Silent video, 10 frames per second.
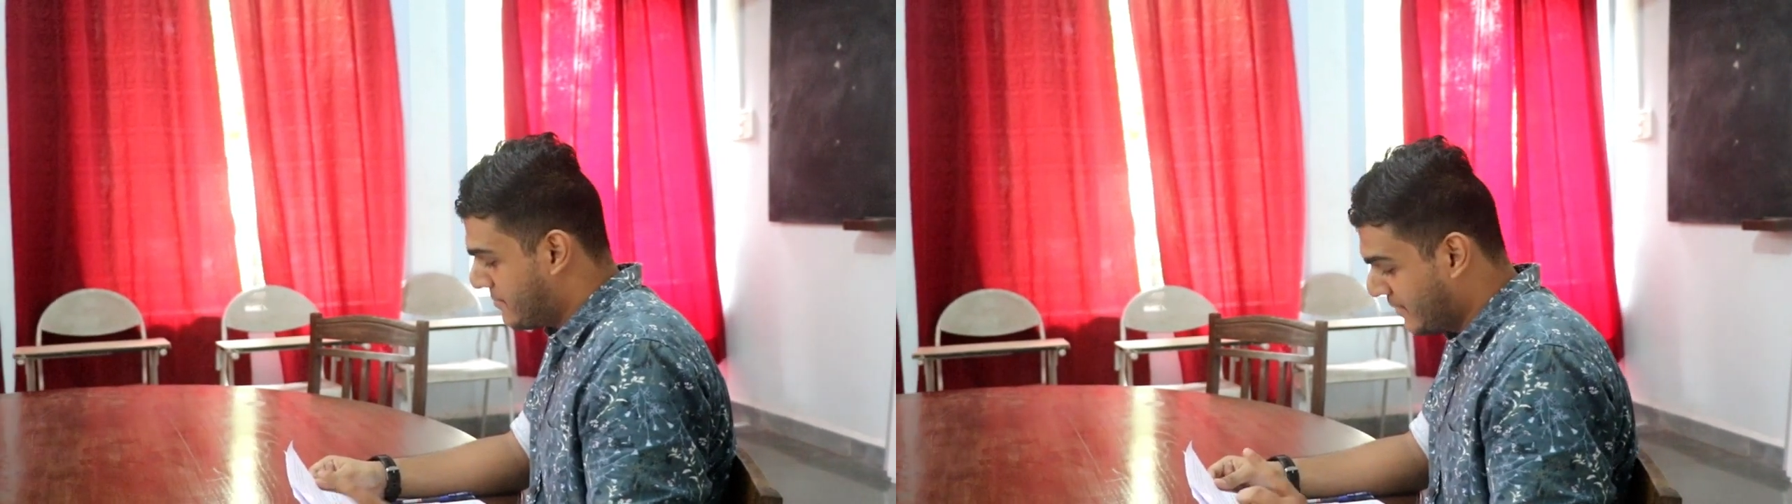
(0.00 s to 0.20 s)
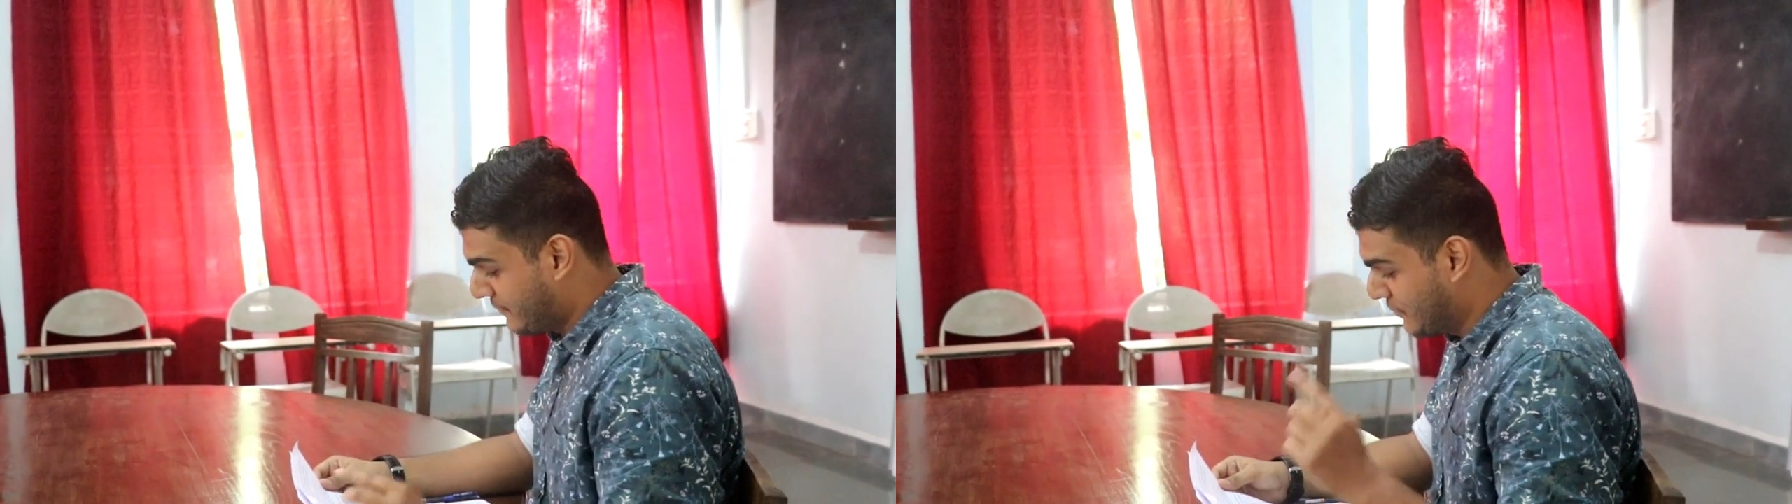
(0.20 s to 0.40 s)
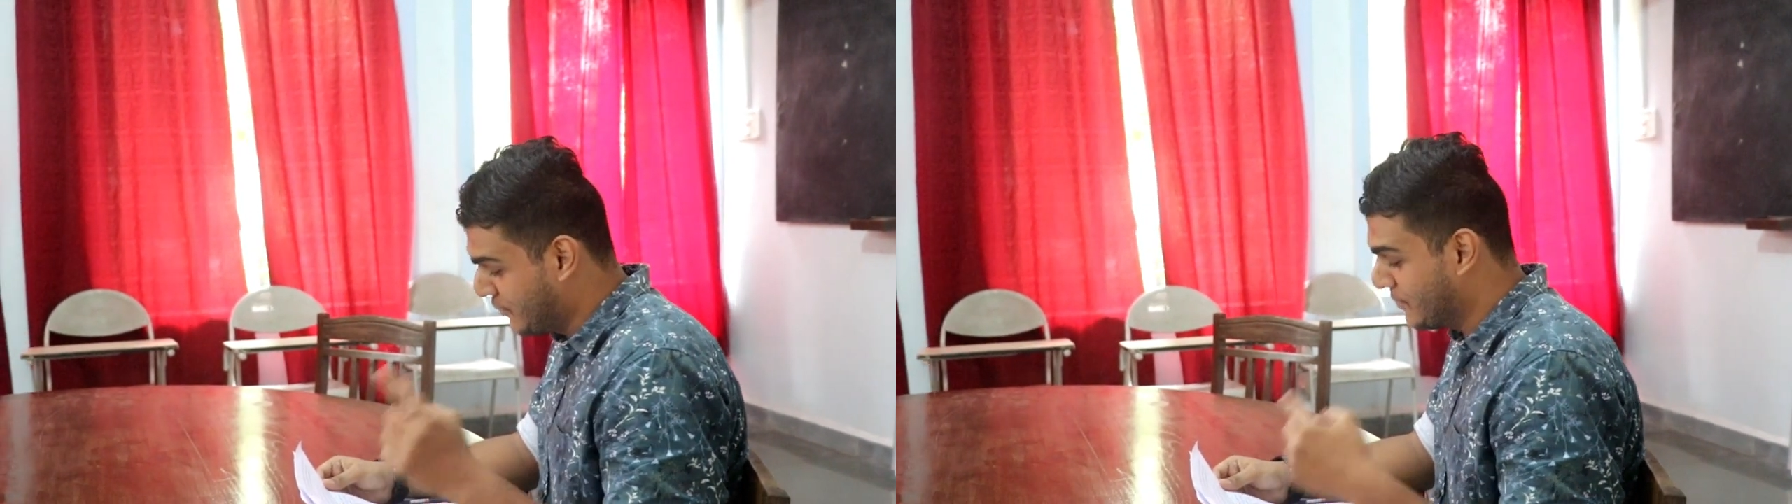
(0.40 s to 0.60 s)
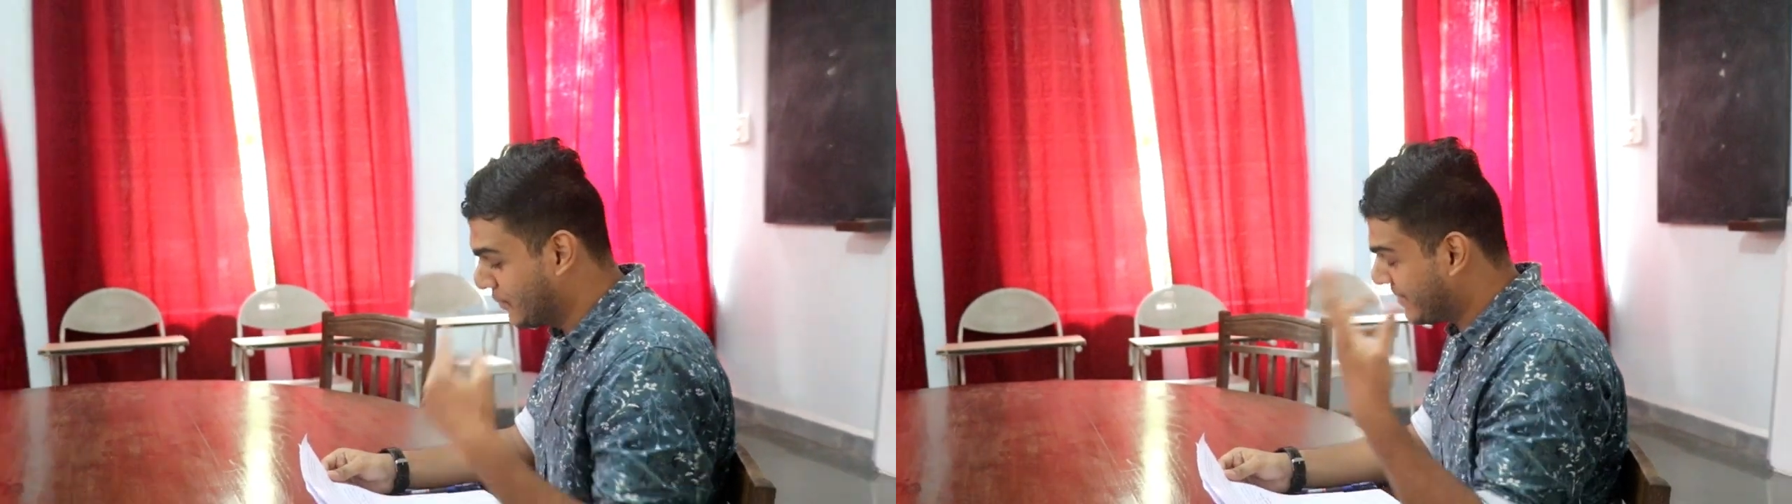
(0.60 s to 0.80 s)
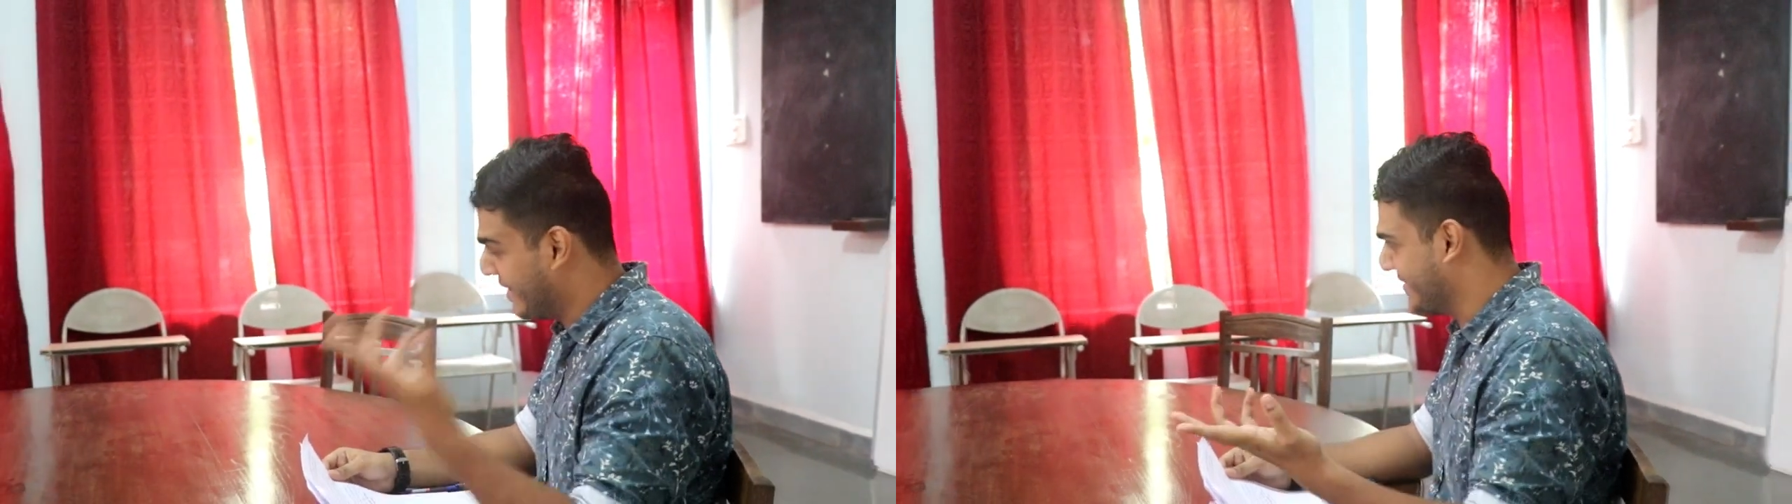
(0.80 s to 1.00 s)
but few
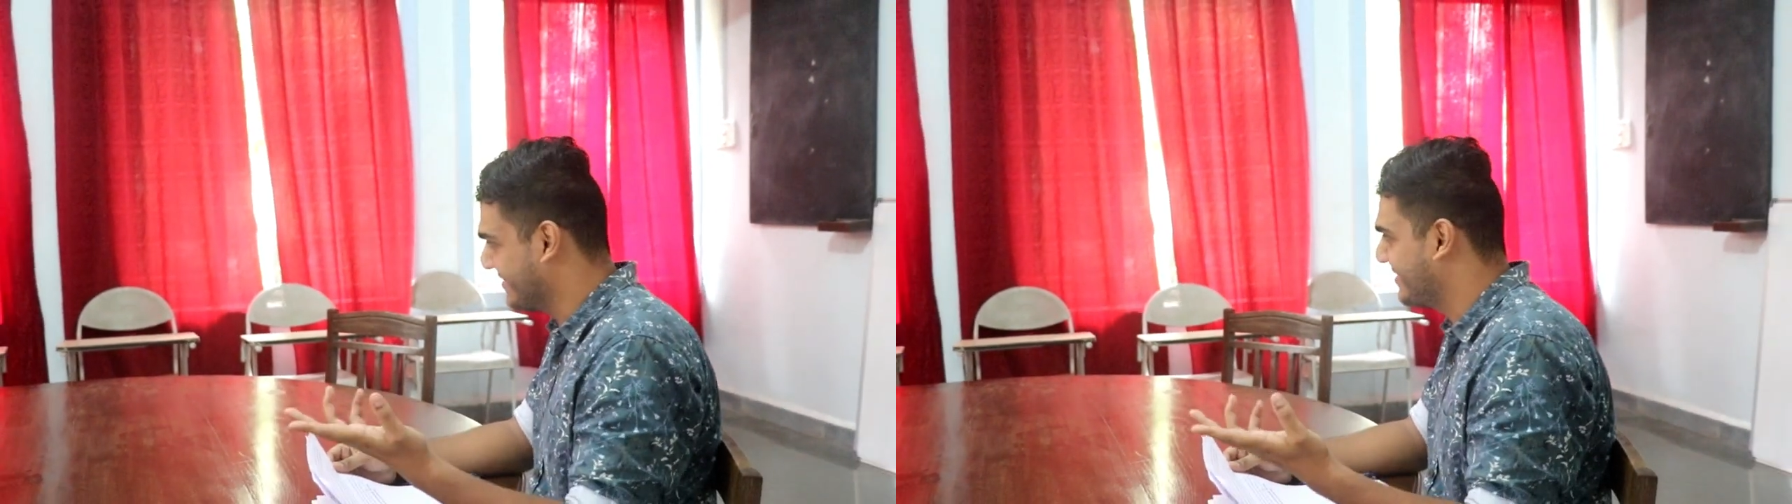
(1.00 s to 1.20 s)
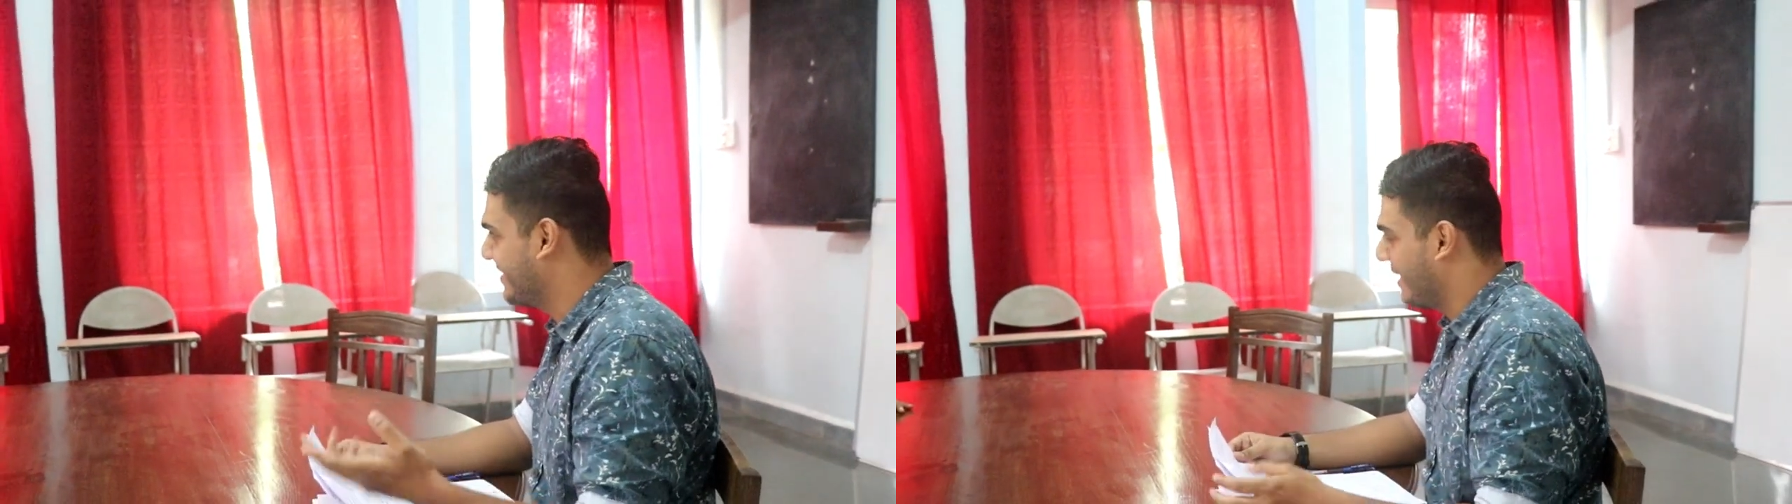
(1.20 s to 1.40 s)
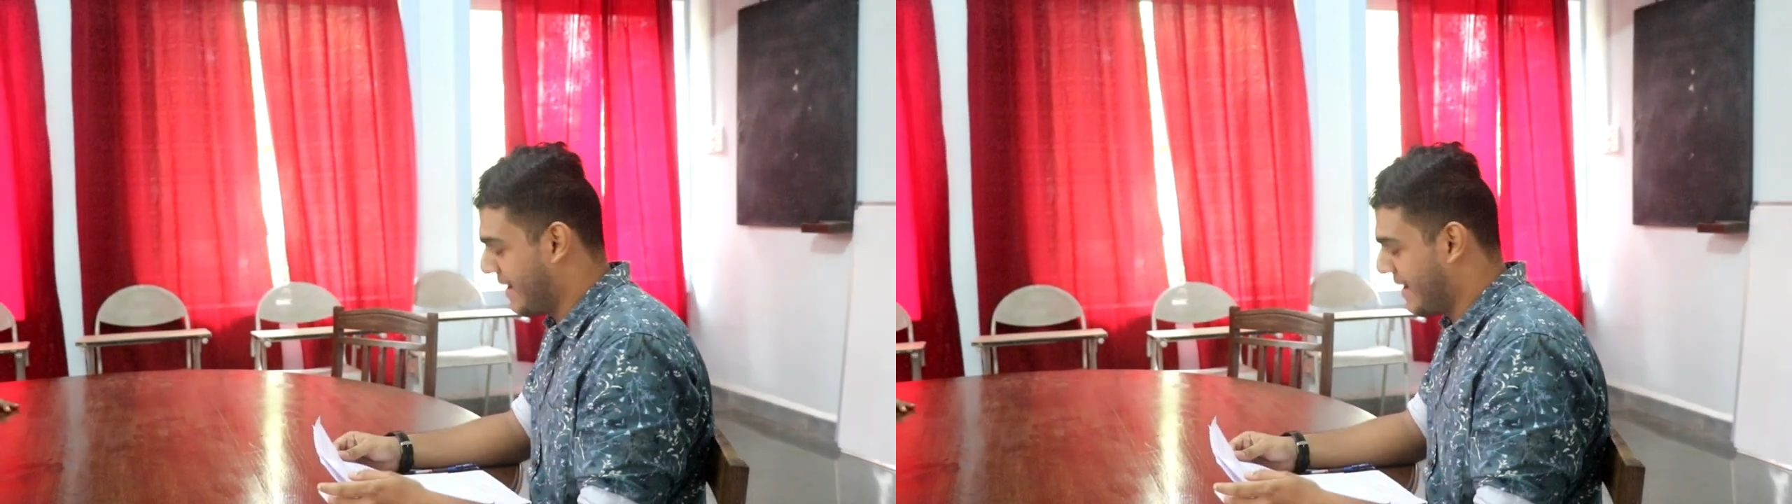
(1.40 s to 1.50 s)
more raised